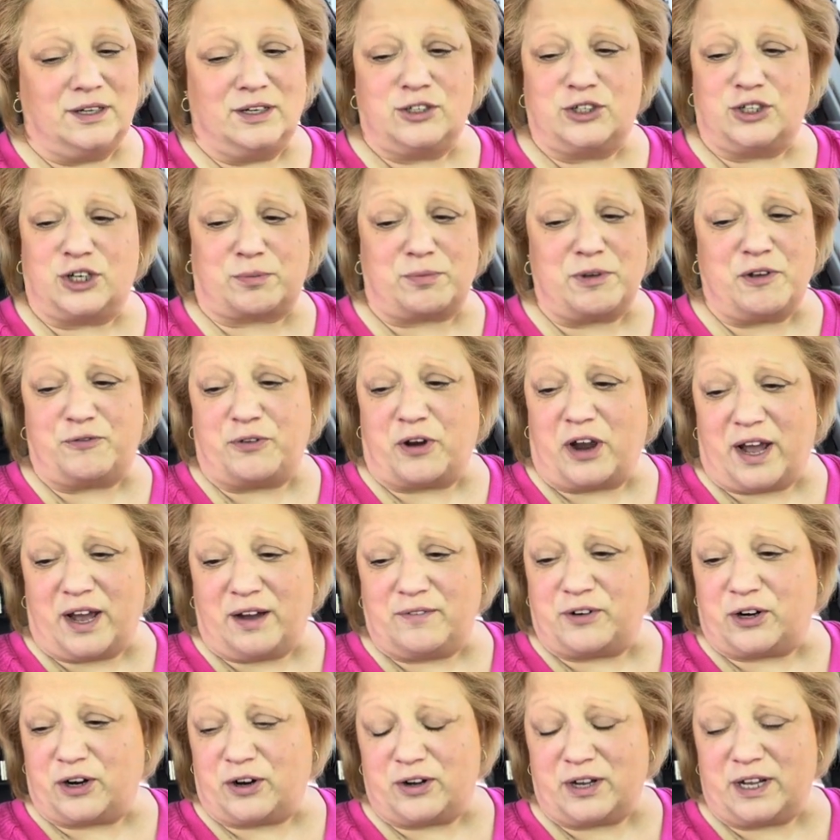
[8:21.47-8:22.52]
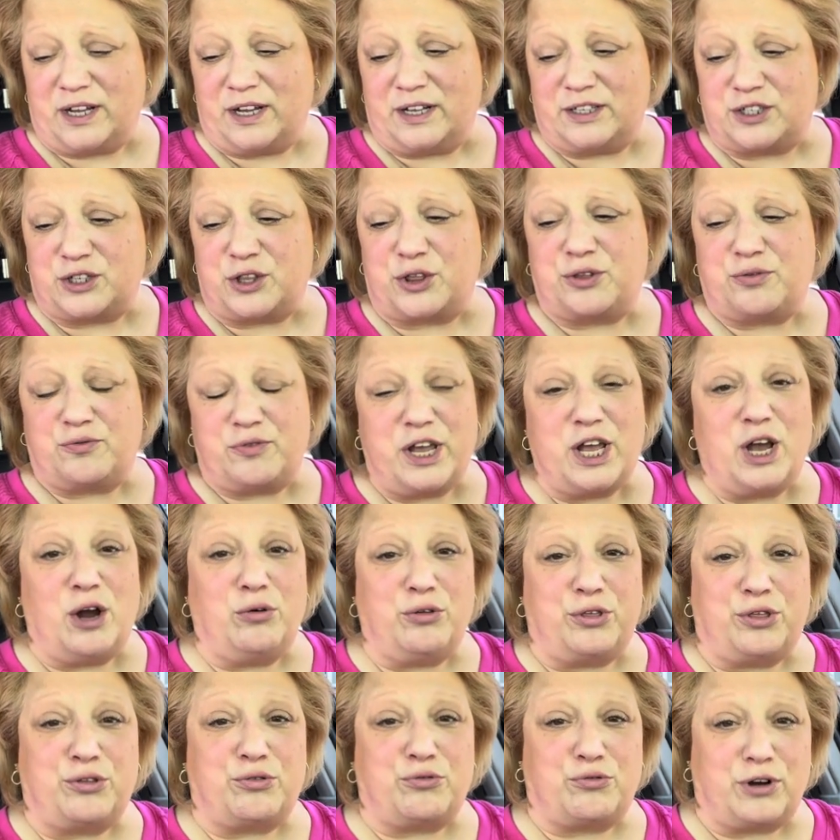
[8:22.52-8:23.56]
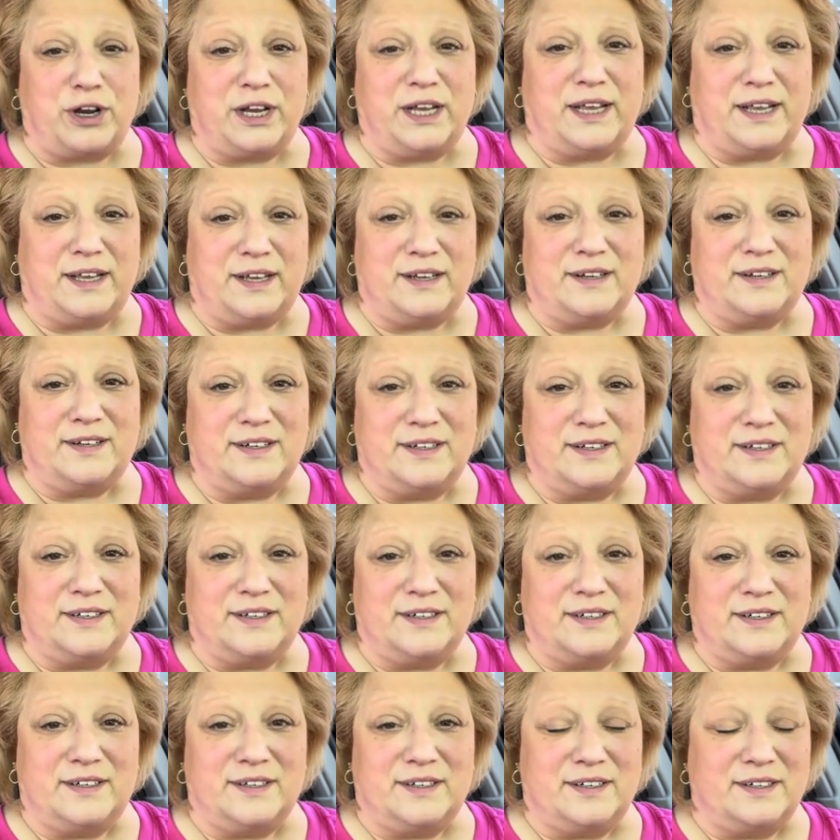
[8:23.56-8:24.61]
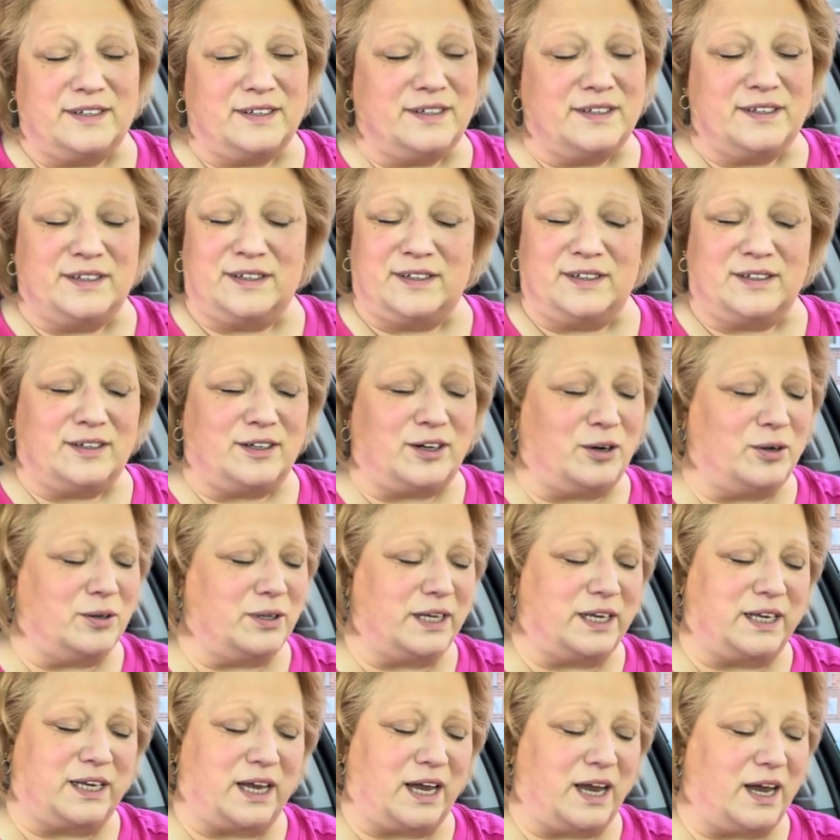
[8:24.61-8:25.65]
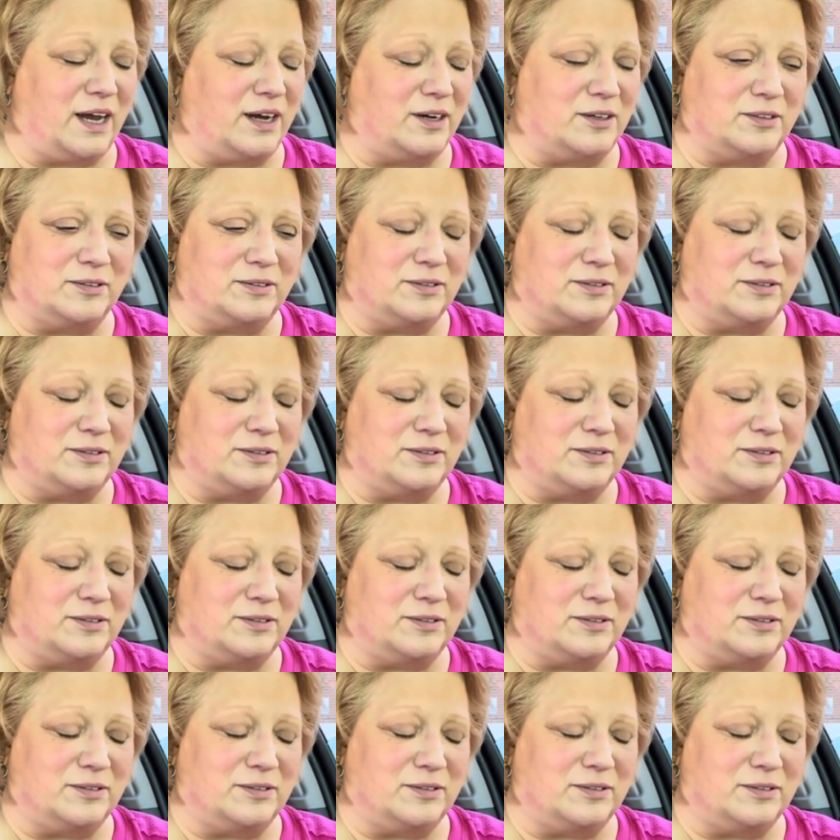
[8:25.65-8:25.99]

Took me forever. It's 3.03. Holy cow.